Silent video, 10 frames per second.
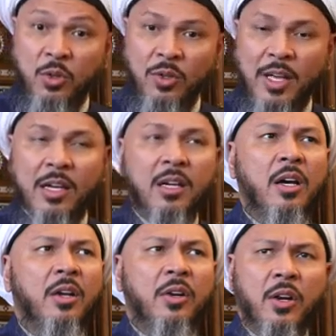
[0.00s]
Do that,
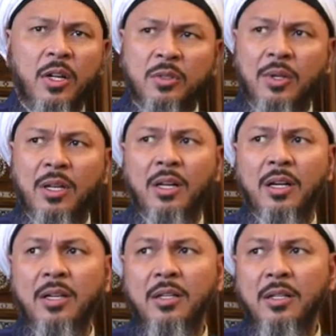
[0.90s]
not to
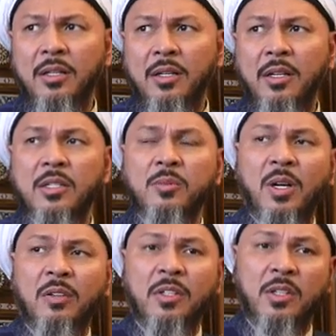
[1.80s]
Allah and His
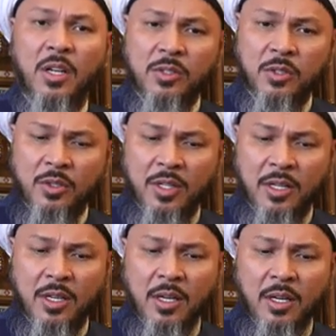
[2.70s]
Prophet, not to
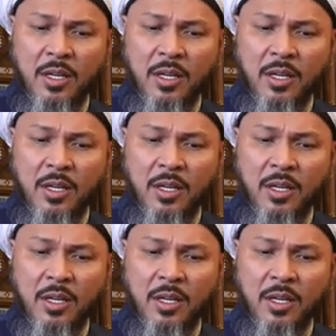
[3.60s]
the